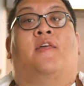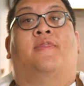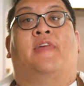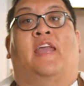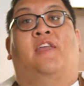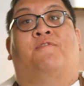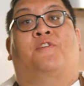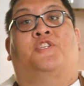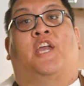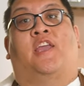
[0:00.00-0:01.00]
Thank you
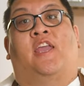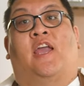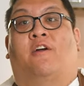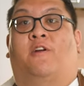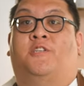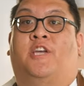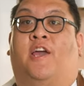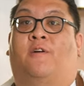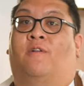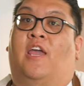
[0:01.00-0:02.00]
for checking out our
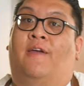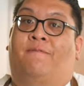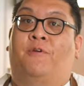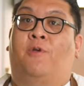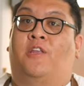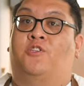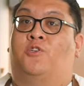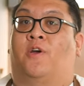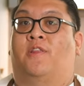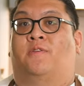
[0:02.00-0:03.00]
channel. If you
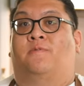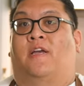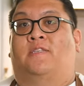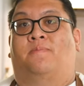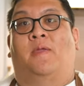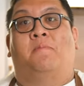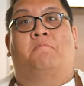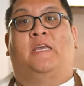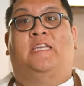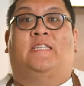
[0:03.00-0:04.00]
enjoyed this recipe,
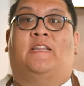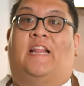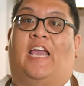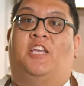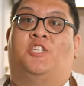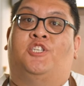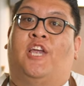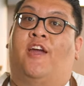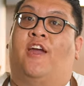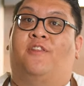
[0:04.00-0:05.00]
please like,
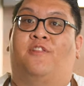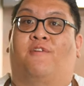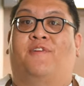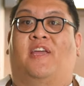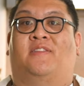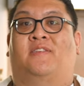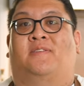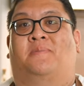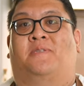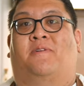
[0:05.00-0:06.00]
share, and don't forget to
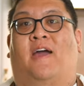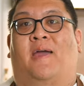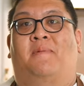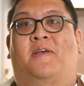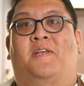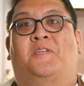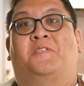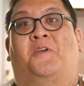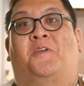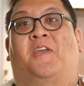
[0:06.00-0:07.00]
subscribe
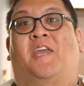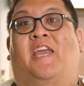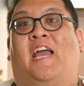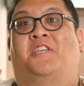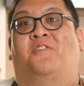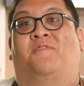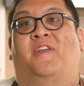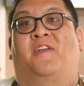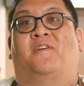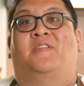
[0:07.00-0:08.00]
so you can catch our
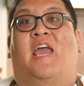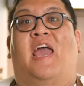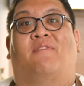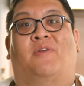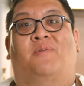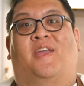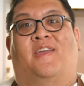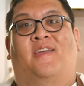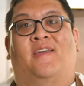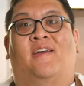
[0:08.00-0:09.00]
videos every week.
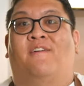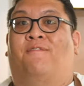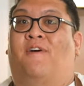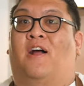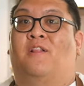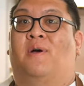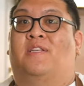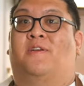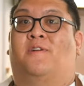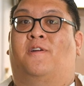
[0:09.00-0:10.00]
Follow
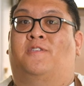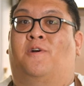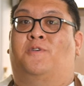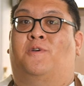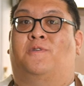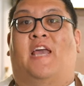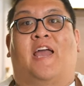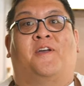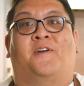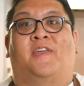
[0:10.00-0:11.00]
us on our socials
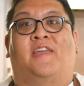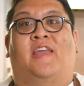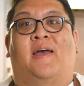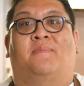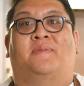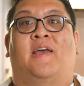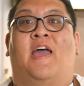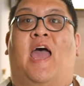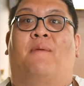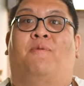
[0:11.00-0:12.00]
at Cooking Kems,
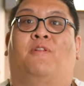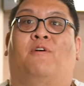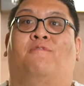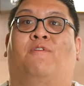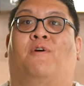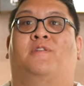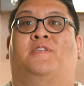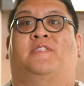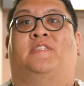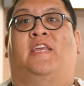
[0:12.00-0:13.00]
and we look forward
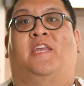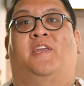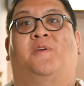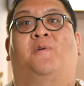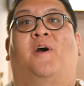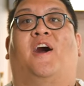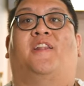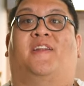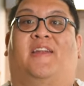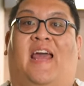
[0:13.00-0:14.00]
to seeing you on
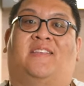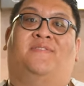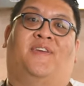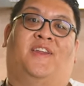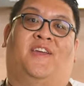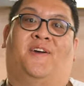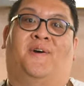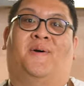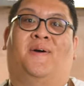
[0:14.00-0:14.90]
the next video.